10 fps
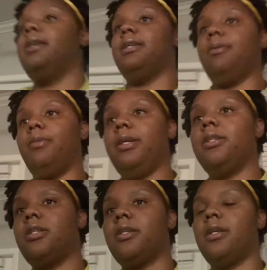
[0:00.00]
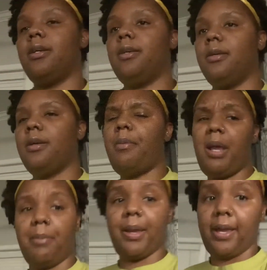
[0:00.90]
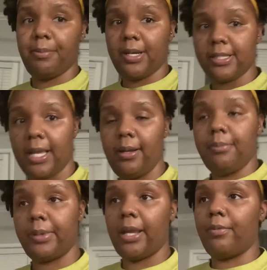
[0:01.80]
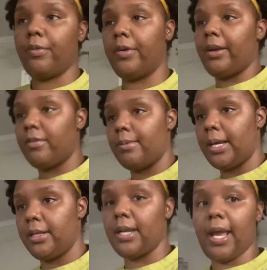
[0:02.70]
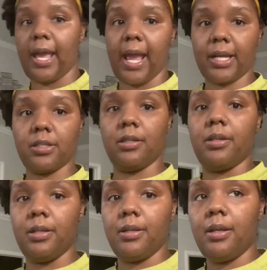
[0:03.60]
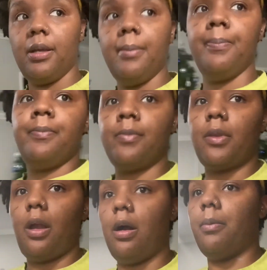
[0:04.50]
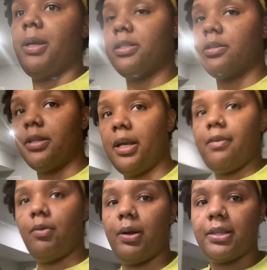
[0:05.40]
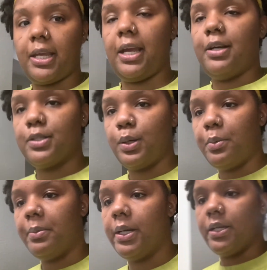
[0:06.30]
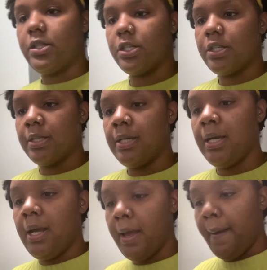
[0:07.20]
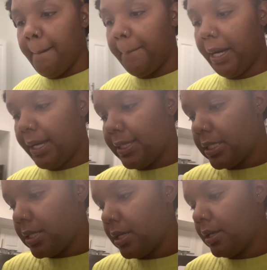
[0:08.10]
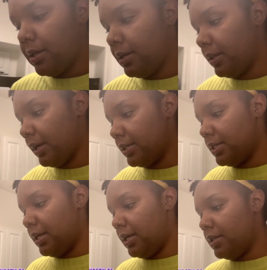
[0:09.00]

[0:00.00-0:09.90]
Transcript: which I'm not mad because I'm thankful for everybody that actually um, entered the giveaway. Thank y'all so much. But like I said,